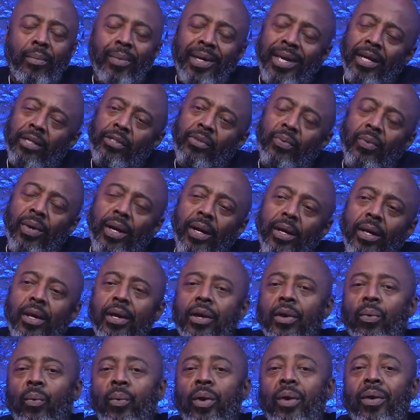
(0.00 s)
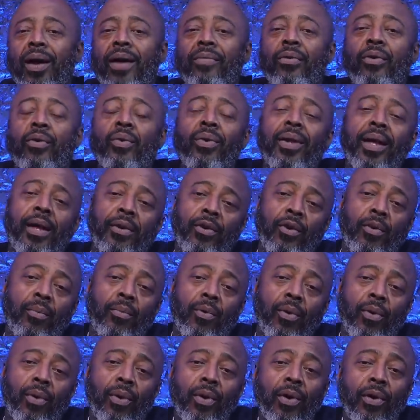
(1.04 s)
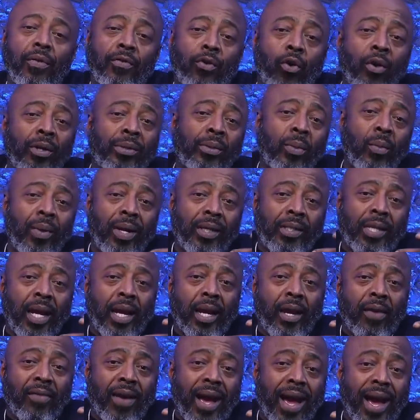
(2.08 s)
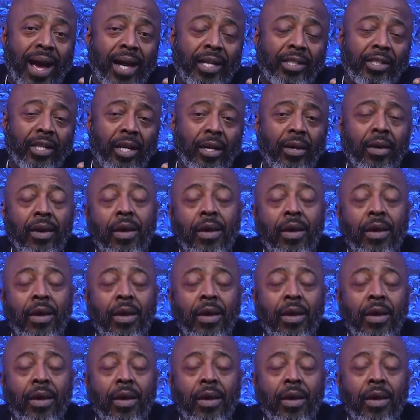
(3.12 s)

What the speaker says: Guess what? We don't have to do that no more. Of course, we want to take care of our hygiene.